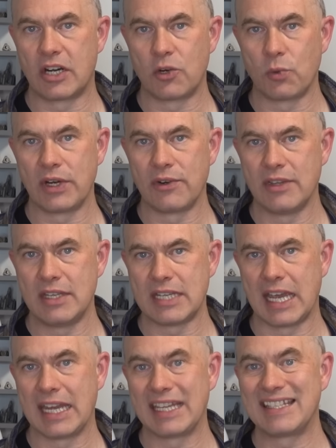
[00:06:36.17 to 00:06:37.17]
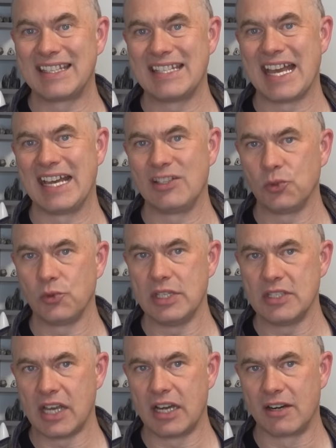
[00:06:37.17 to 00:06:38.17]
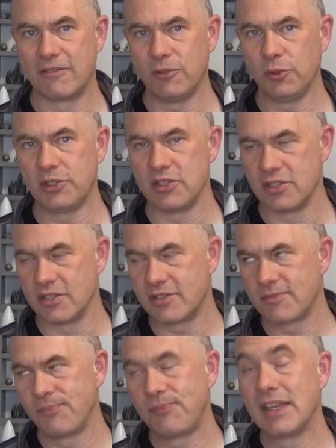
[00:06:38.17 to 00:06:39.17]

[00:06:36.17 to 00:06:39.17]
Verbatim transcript: hardware in the tank could handle these higher voltages.